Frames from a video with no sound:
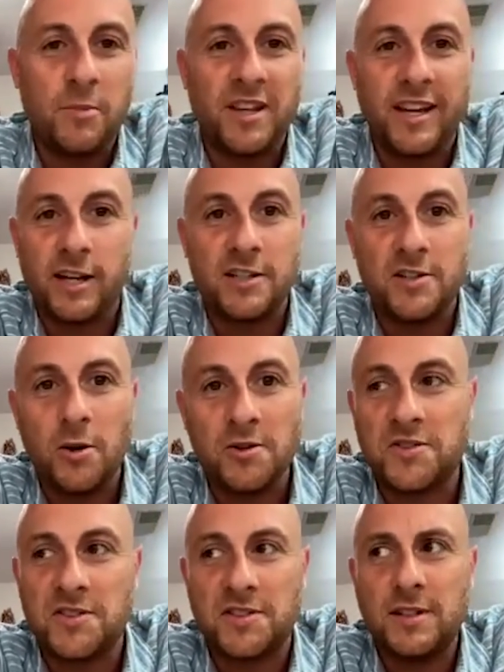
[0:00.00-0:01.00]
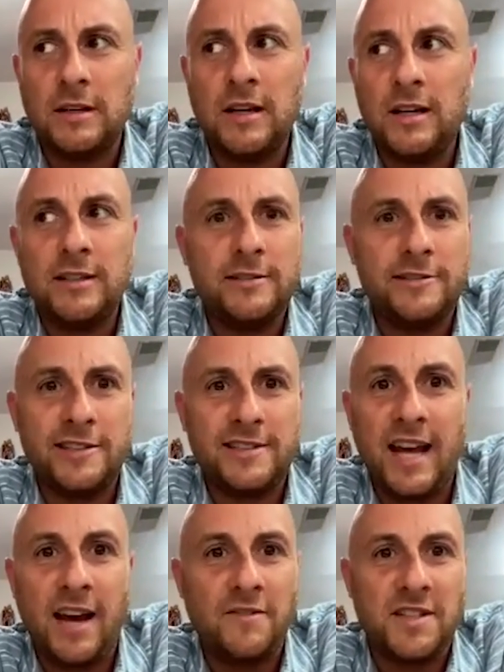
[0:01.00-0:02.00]
But like, adults just
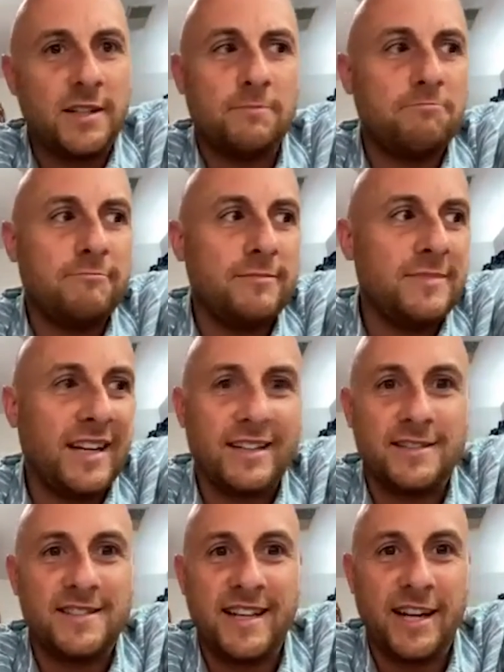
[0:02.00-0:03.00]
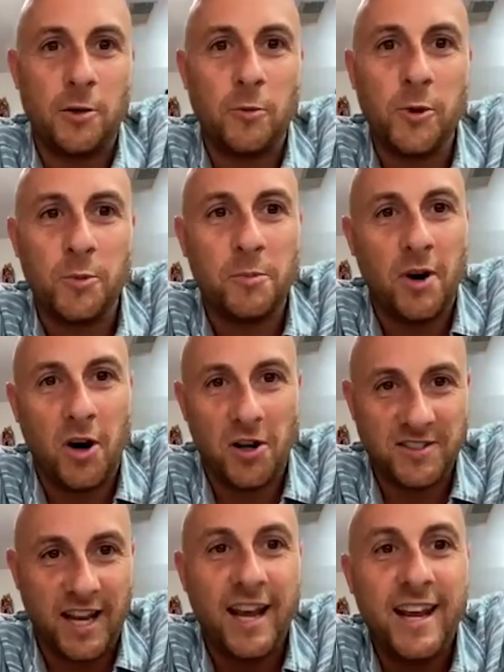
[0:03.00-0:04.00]
have to, like, sit in a room
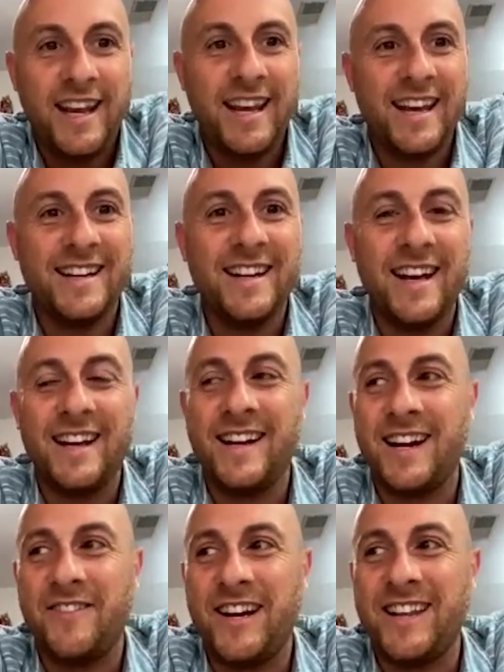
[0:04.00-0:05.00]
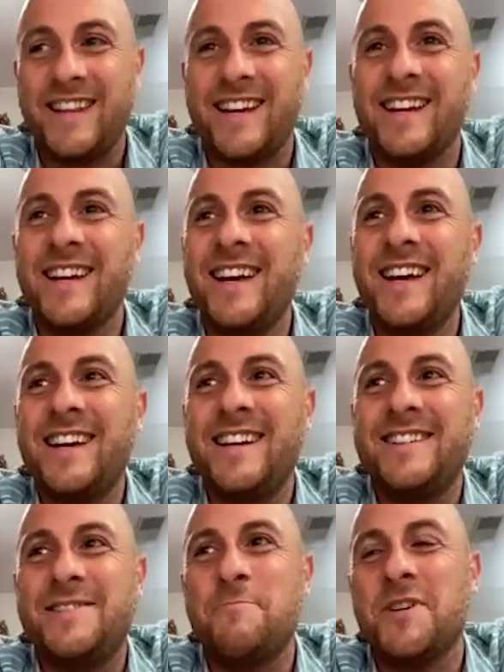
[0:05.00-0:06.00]
all day and not have anything.
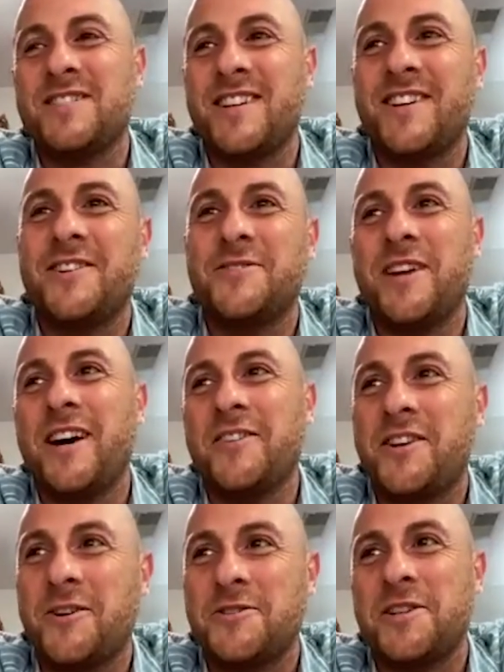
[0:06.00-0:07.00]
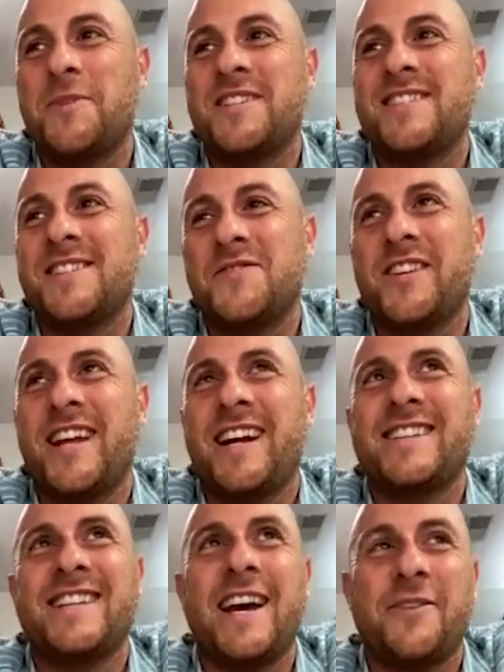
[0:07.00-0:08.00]
She built her own health coaching business for that
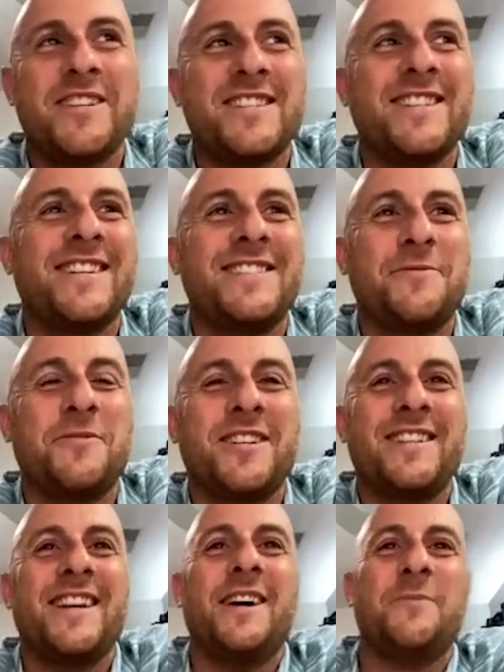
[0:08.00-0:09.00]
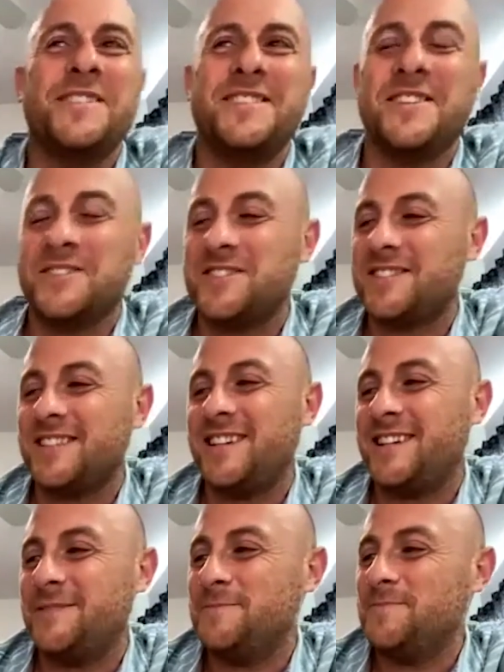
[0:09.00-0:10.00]
exact reason, that she wanted to help adults,
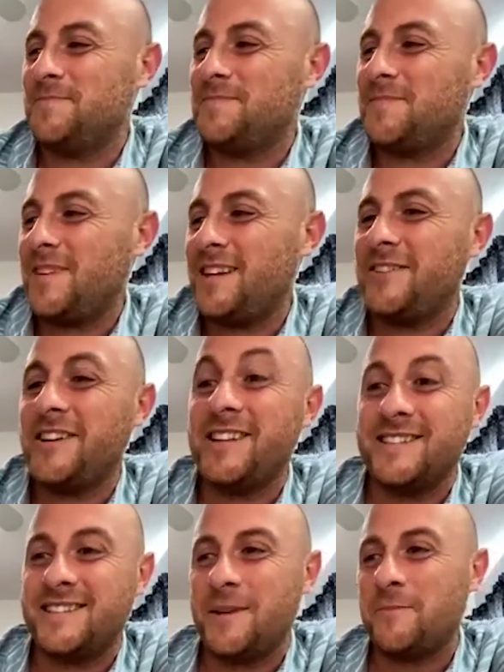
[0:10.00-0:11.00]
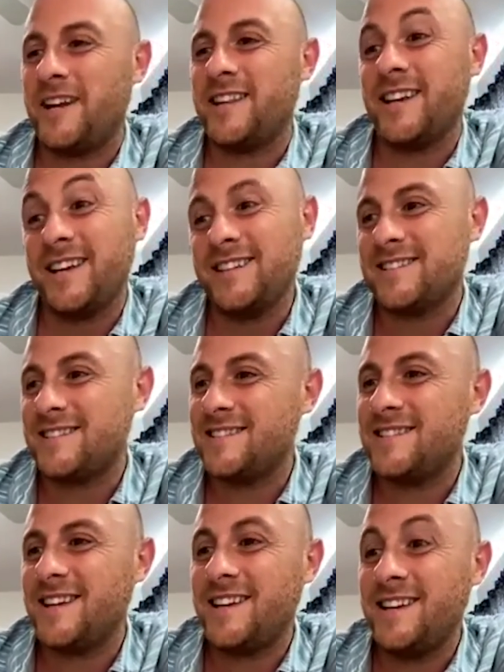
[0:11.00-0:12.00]
in the same way that kids
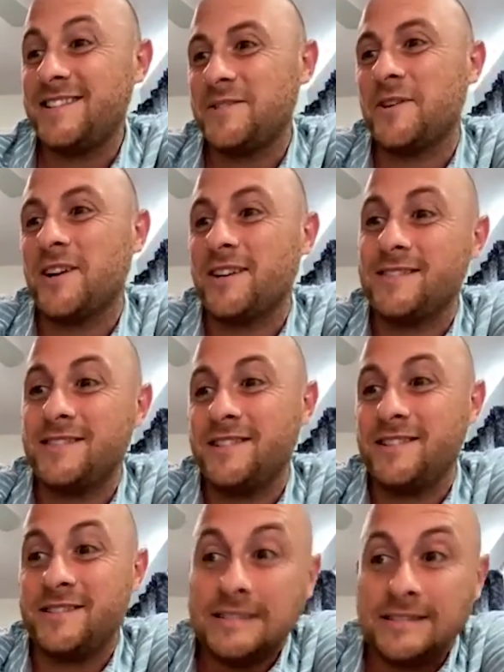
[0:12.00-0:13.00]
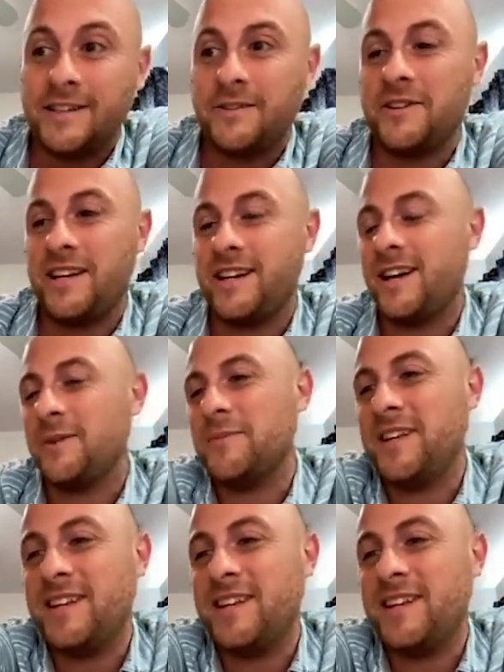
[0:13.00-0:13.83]
who are, need help.